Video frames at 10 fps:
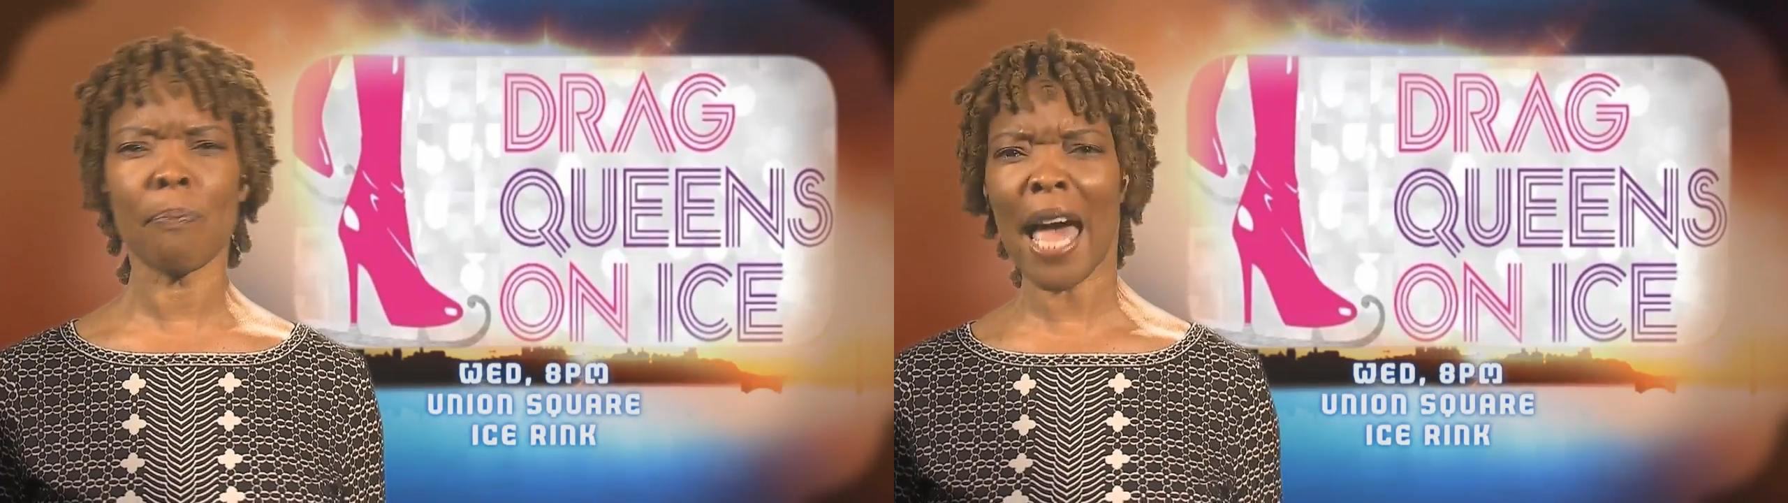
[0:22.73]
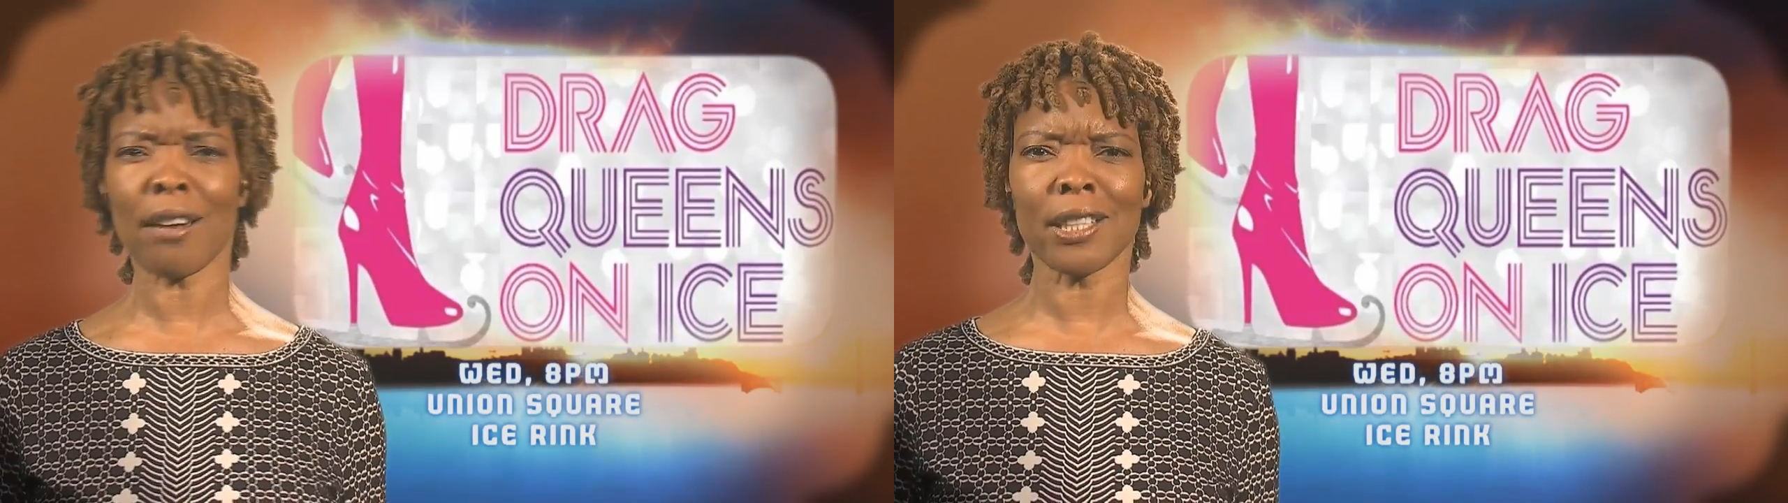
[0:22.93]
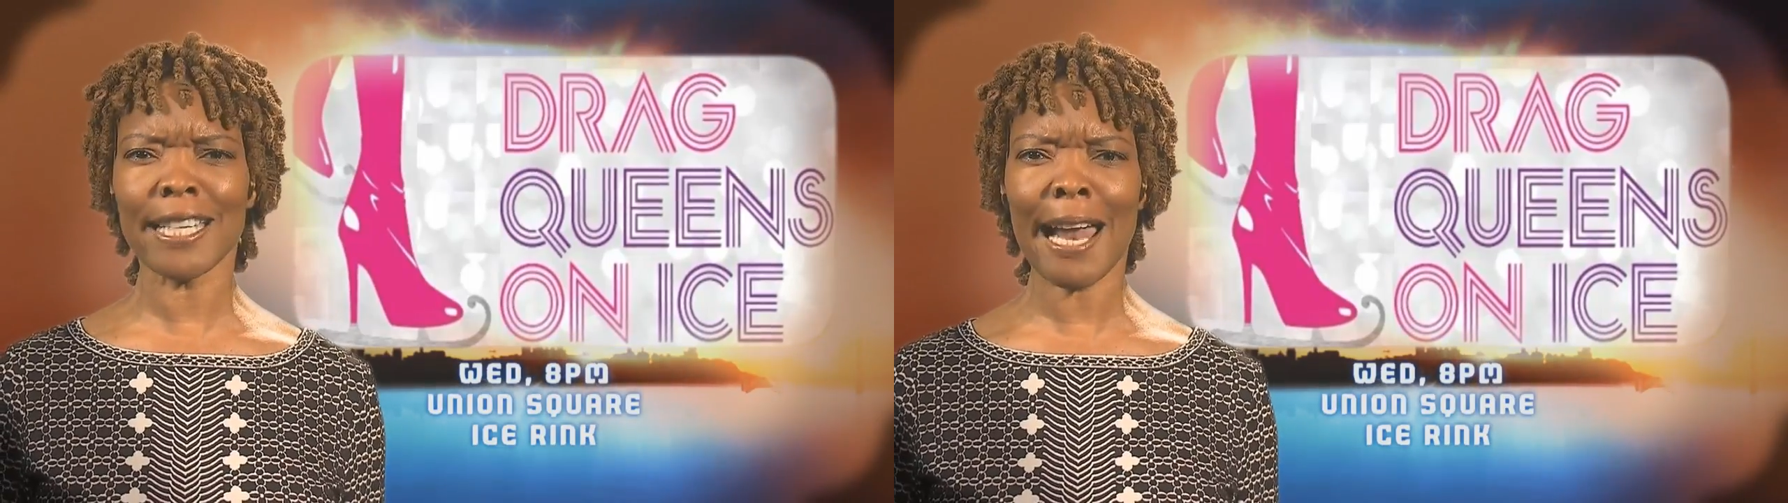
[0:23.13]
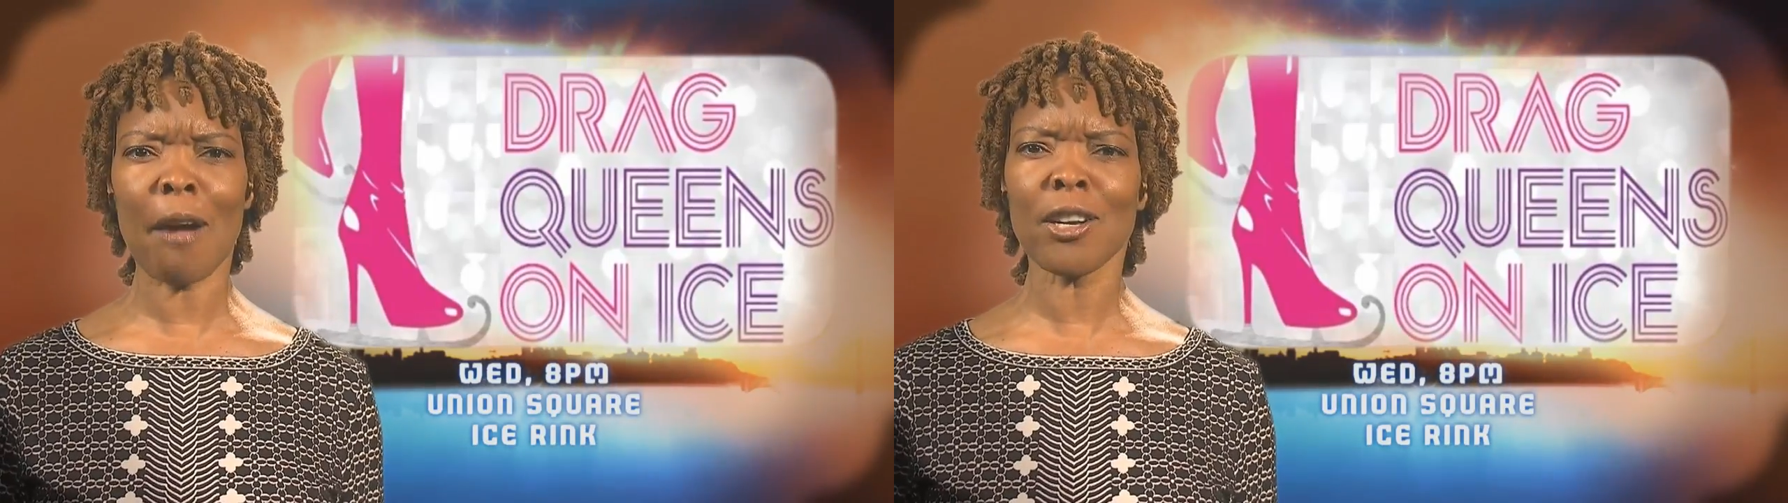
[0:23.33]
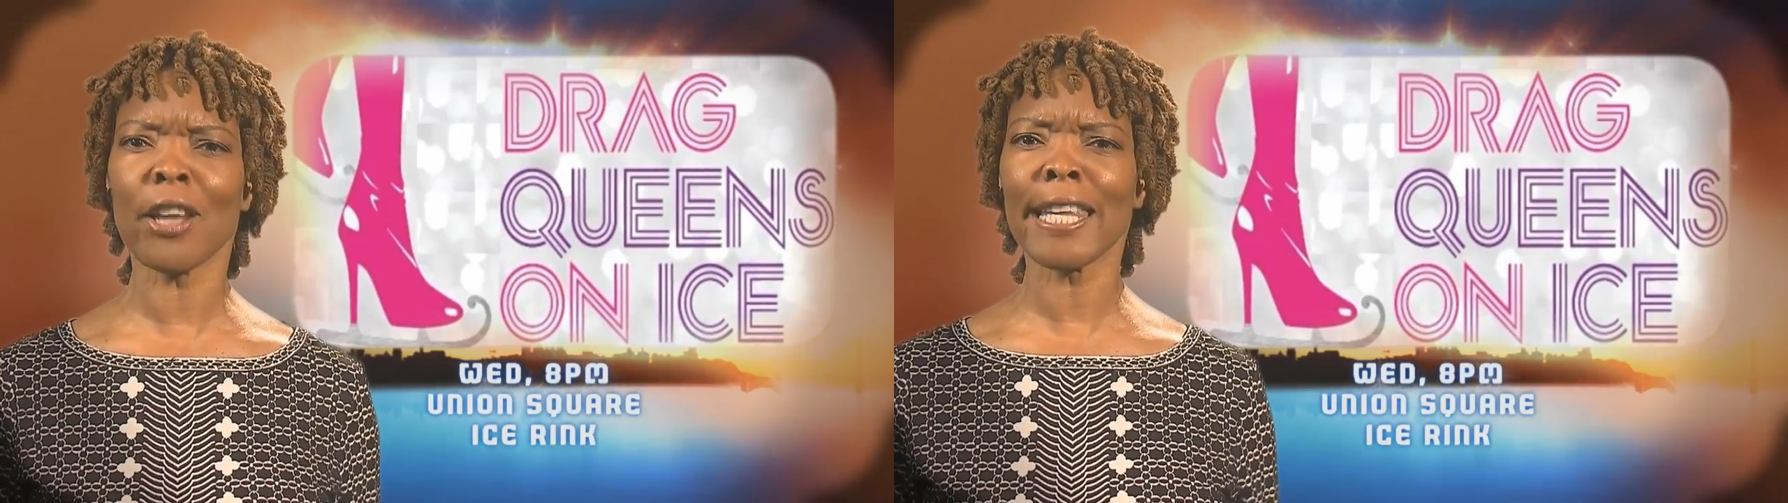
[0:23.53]
battled it
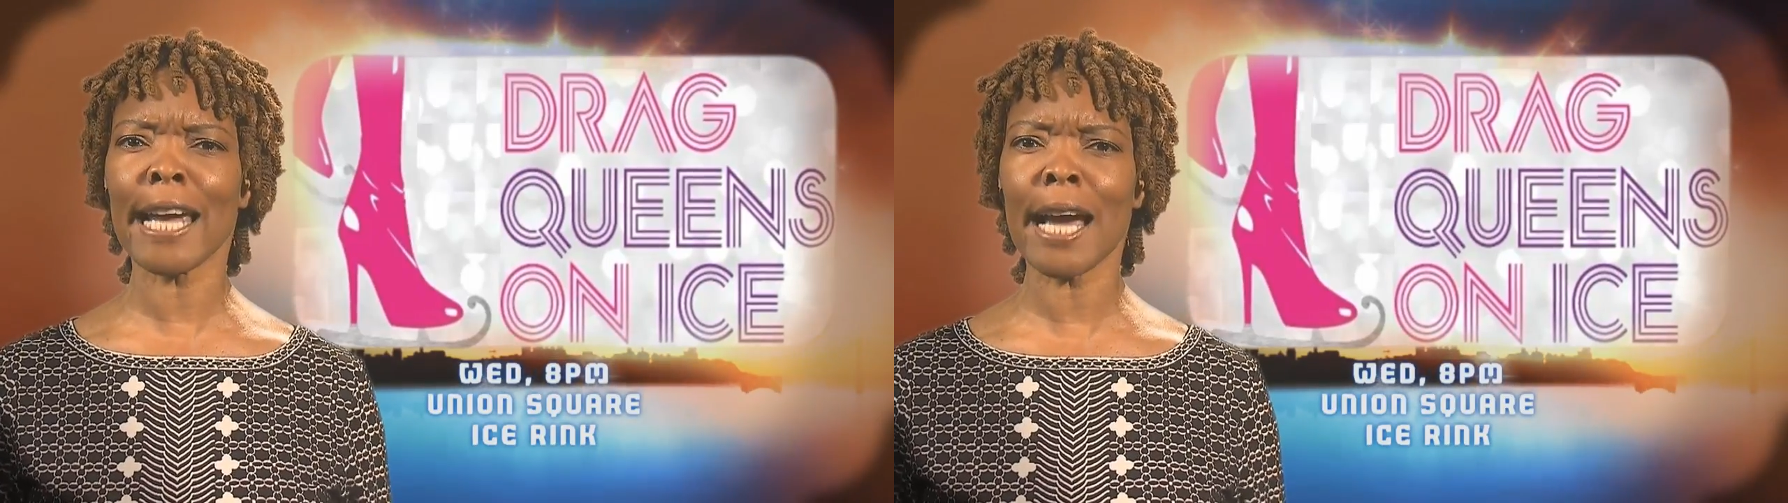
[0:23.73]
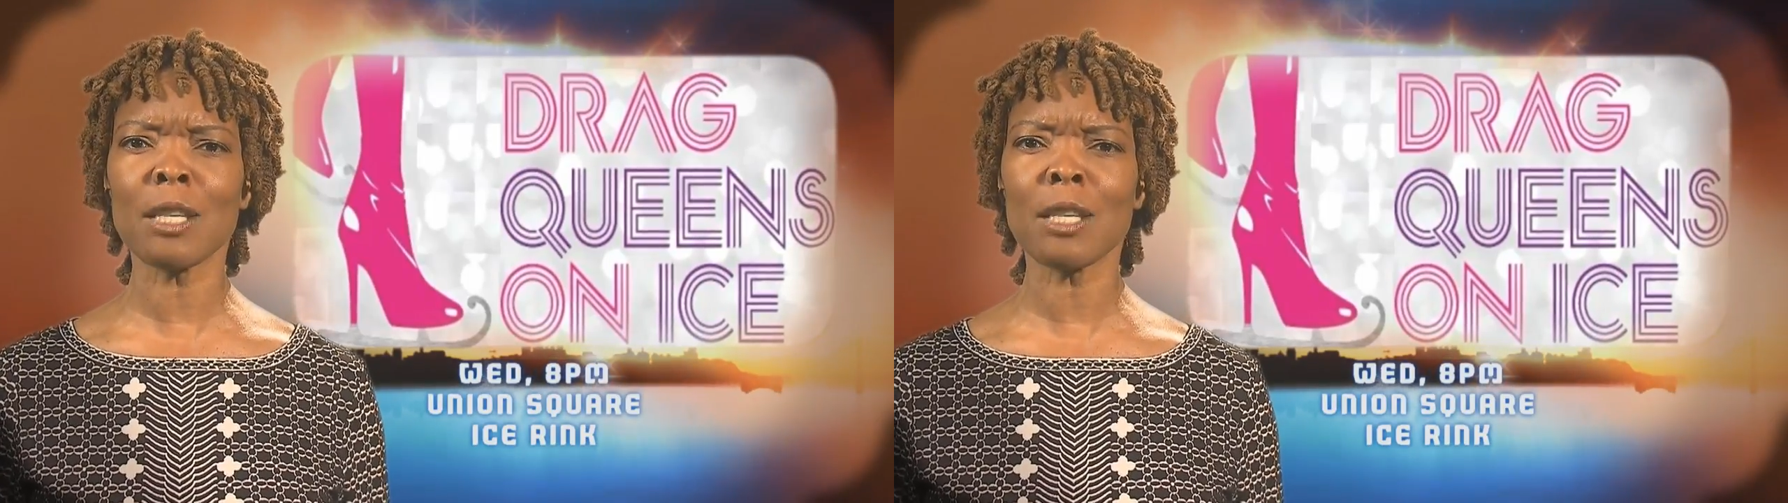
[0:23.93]
out on the ice,